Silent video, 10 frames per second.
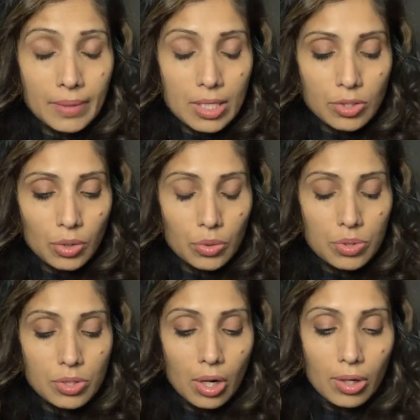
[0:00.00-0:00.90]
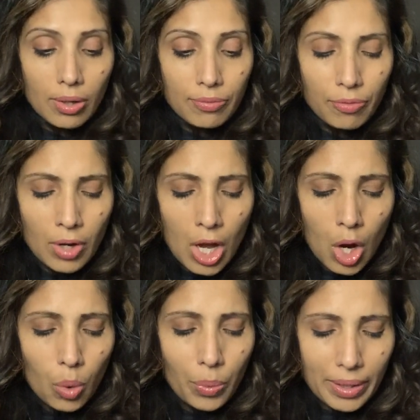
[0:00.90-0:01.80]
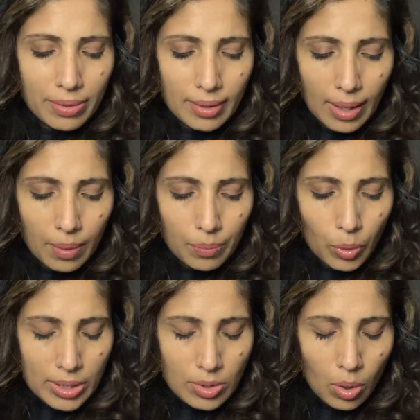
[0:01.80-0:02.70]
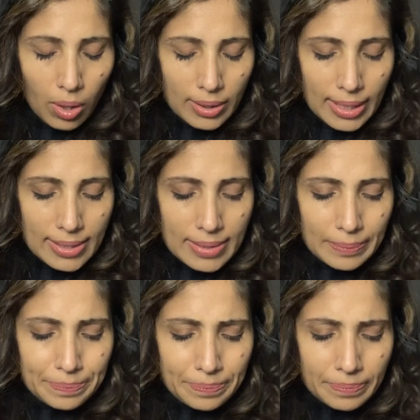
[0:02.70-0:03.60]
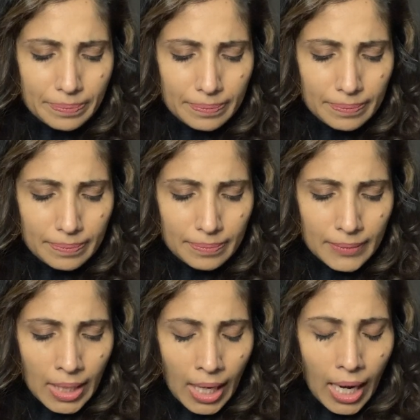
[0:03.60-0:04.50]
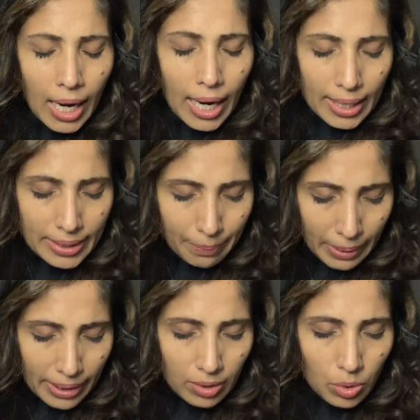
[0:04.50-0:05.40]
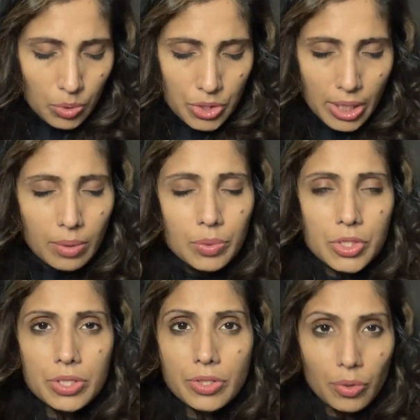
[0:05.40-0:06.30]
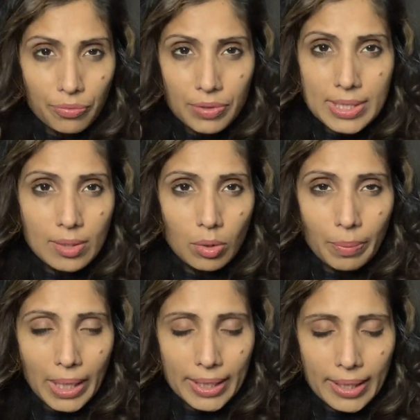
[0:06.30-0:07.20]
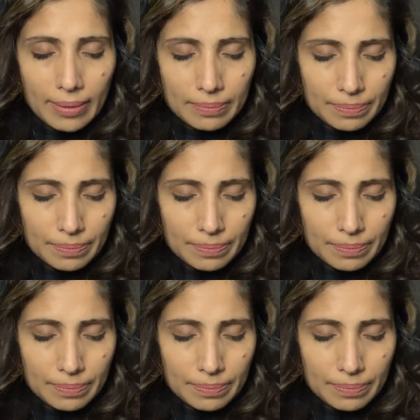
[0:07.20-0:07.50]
So you start off with what is called as Anamaya Kosha, which is your physical body.